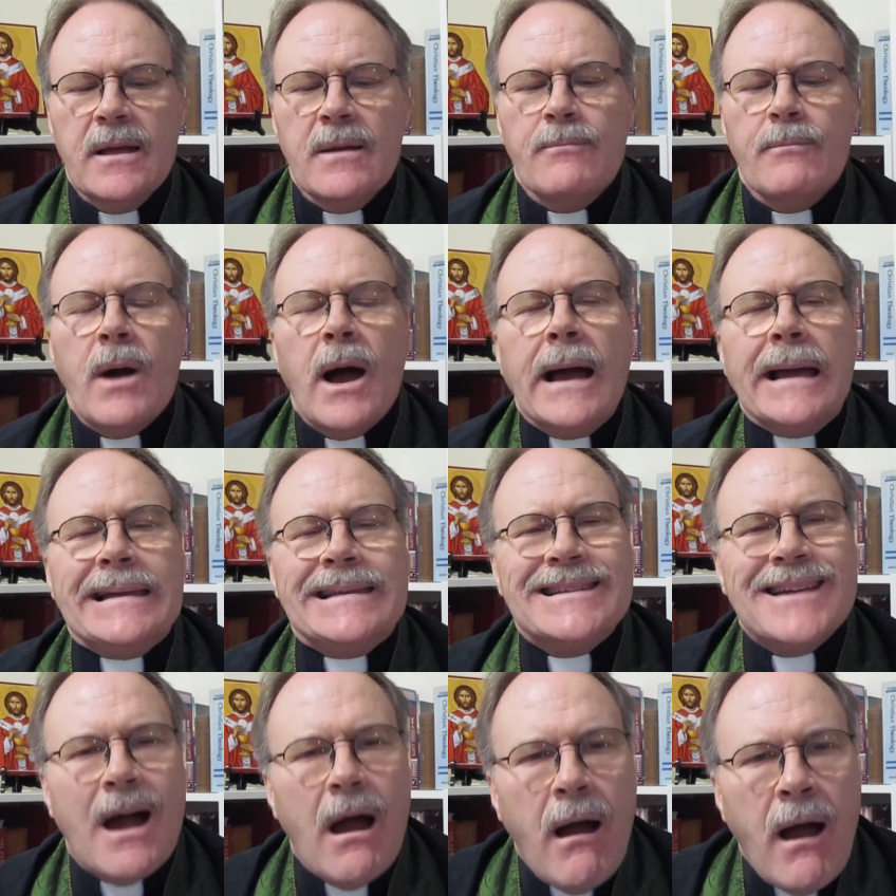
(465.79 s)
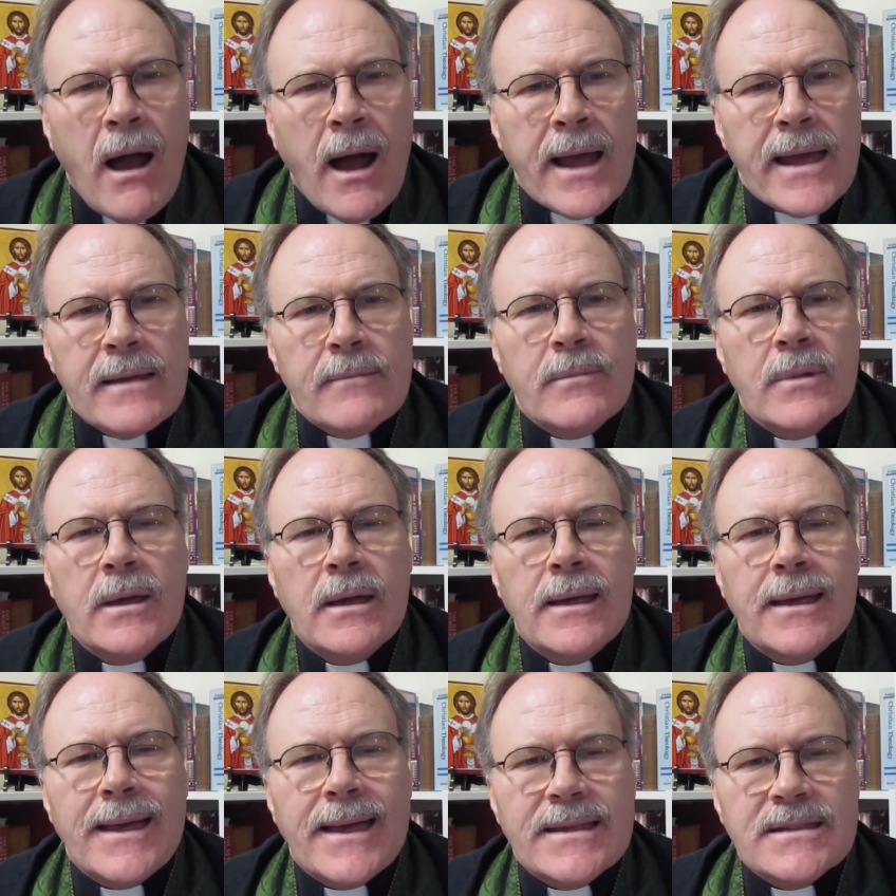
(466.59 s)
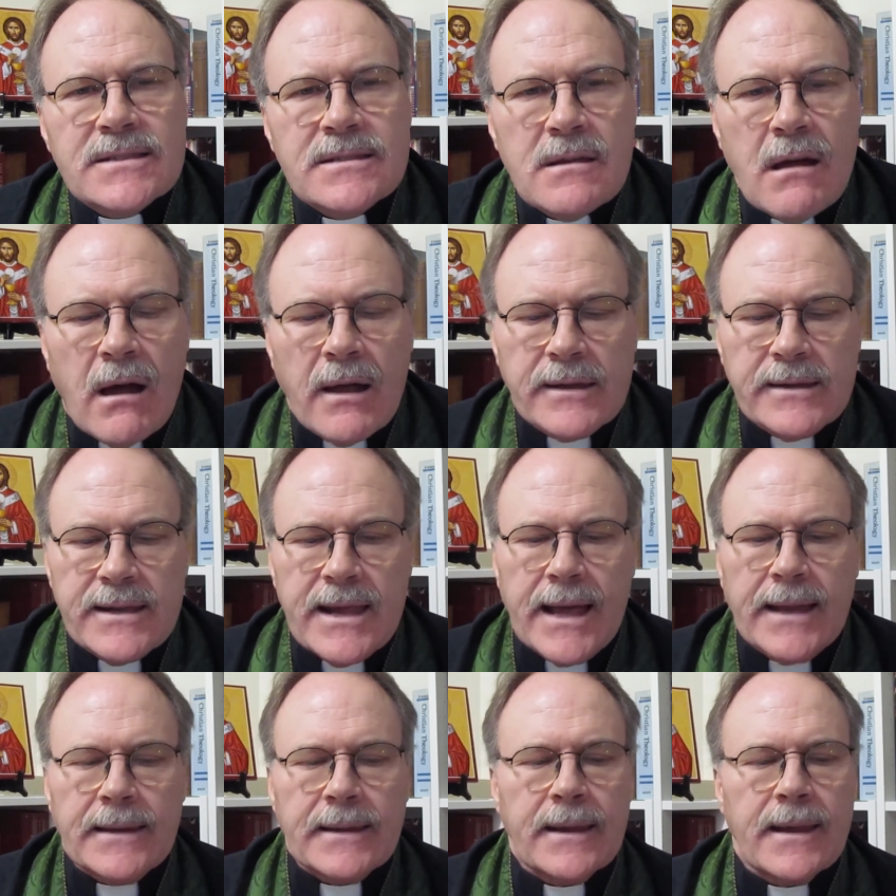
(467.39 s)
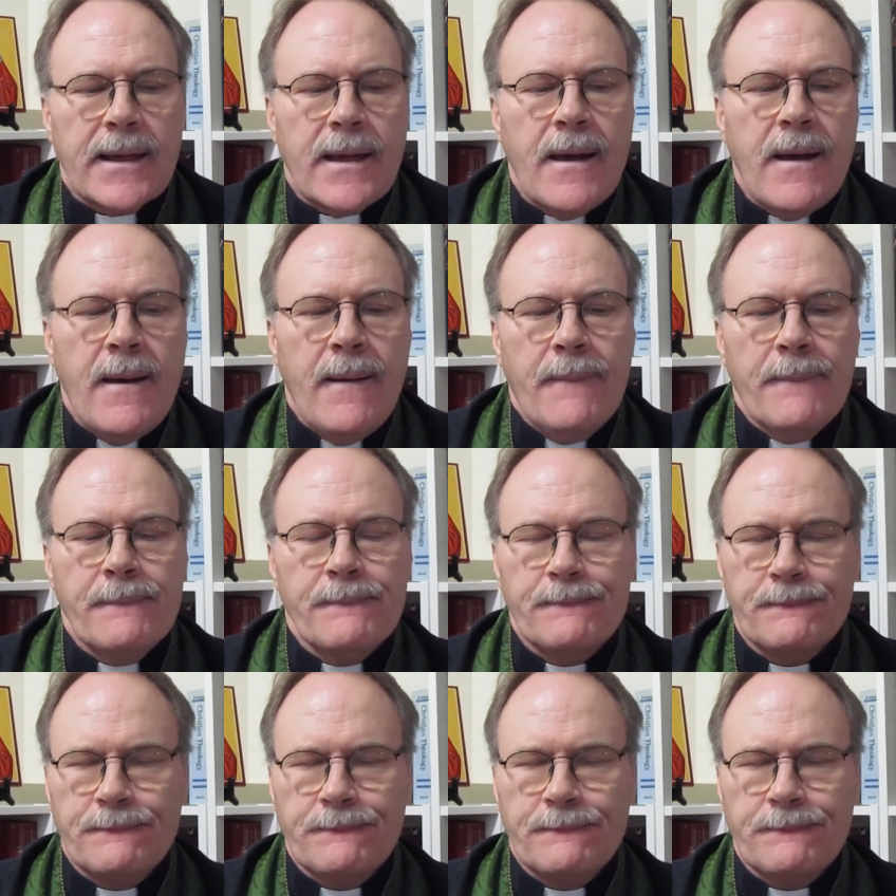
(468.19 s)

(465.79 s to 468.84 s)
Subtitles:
My time has not yet come."